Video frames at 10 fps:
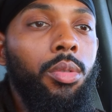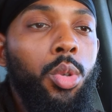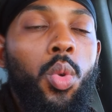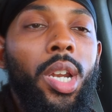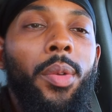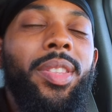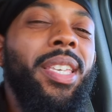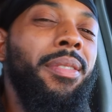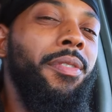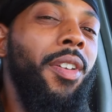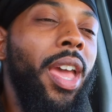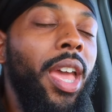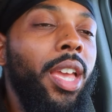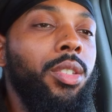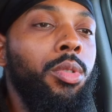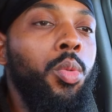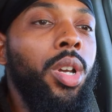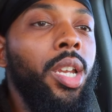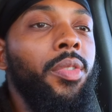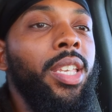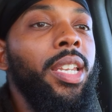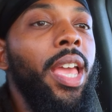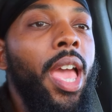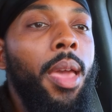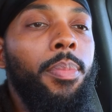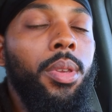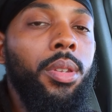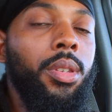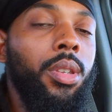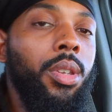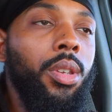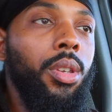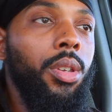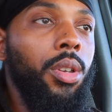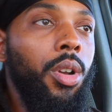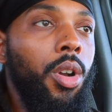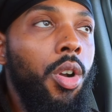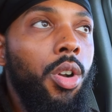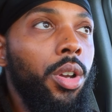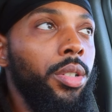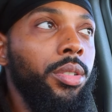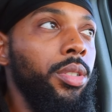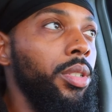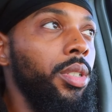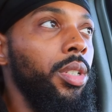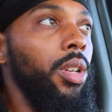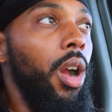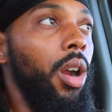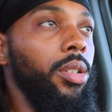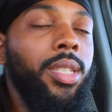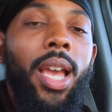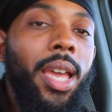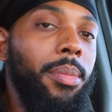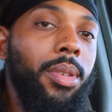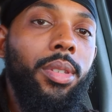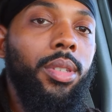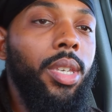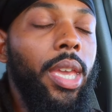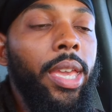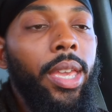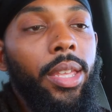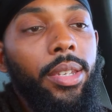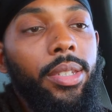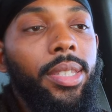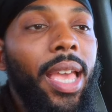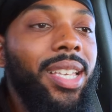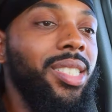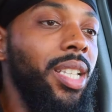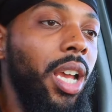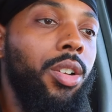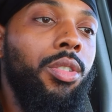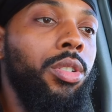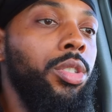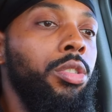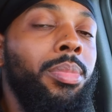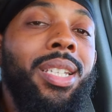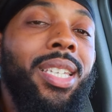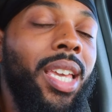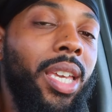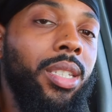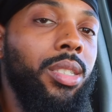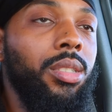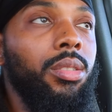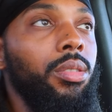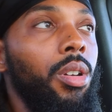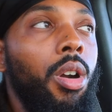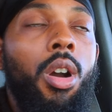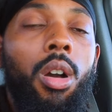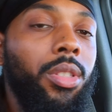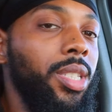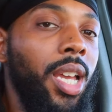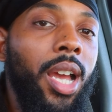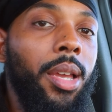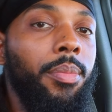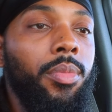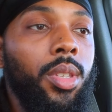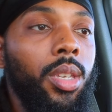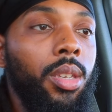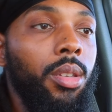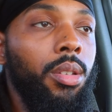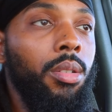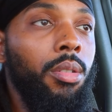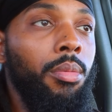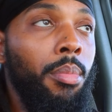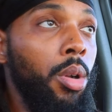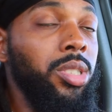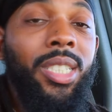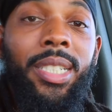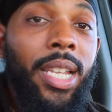We want everything fast. We want everything to happen on our timing. And that's not going to be the case all the time. Mostly